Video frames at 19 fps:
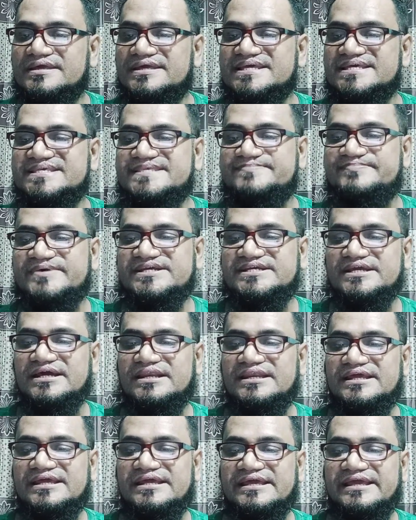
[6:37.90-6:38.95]

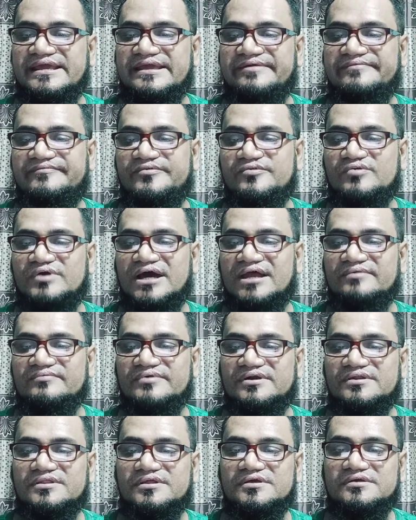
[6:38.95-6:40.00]
especially if you
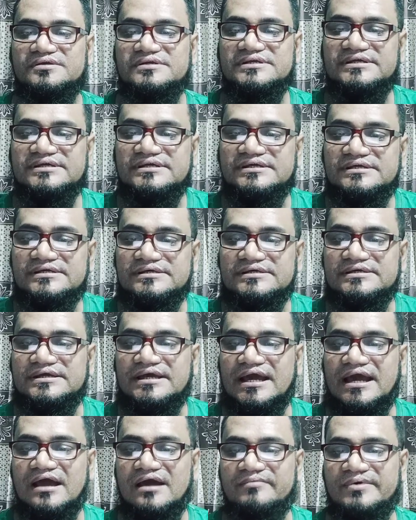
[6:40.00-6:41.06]
algorithm
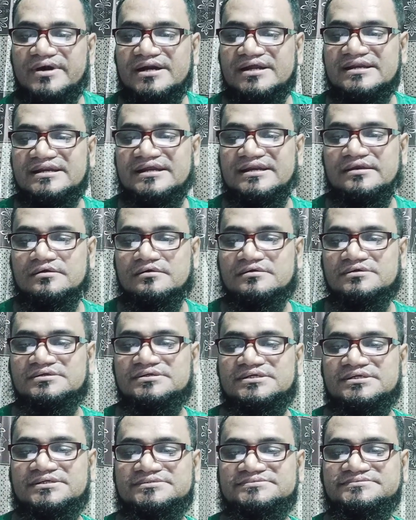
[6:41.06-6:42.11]
evergreen
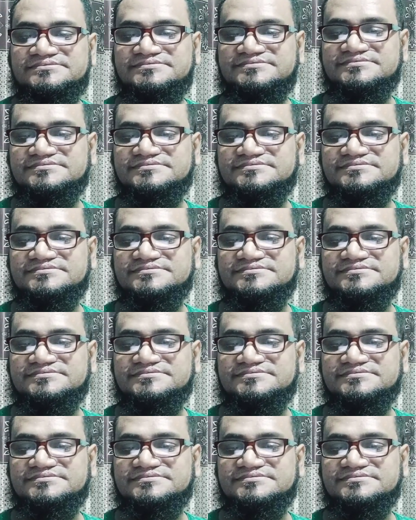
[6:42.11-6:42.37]
content.